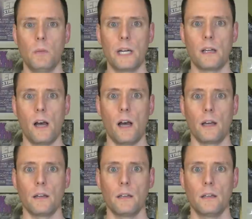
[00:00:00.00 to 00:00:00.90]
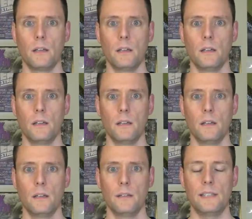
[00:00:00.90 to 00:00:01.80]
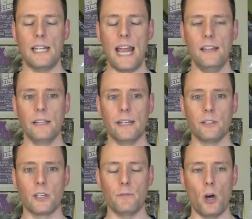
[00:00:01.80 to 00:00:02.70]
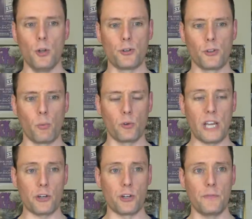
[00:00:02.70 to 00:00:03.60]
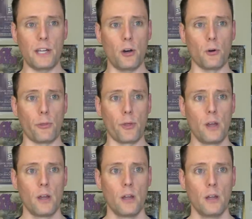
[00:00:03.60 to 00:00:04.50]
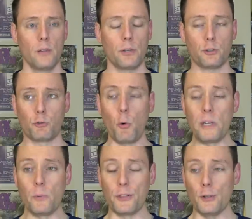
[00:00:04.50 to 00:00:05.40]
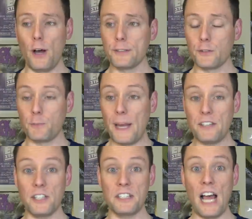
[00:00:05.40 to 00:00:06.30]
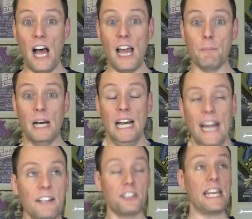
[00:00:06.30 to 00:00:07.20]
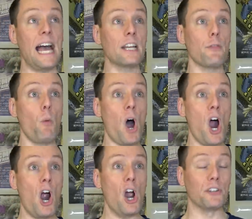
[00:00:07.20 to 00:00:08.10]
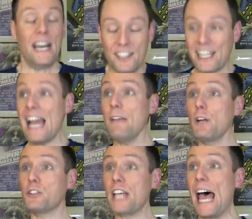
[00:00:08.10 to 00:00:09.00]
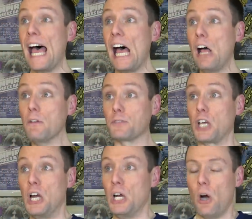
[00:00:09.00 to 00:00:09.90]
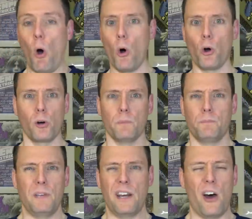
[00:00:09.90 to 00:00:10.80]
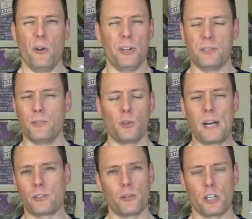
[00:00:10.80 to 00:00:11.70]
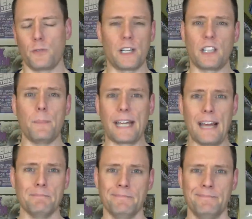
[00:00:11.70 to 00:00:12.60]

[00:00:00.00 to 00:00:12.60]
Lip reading: My God. The aliens have altered the rotation of the Earth. They're screwing with the laws of space and time. It's the end of the world! Save yourselves! Or, you know, the director just fucked up again.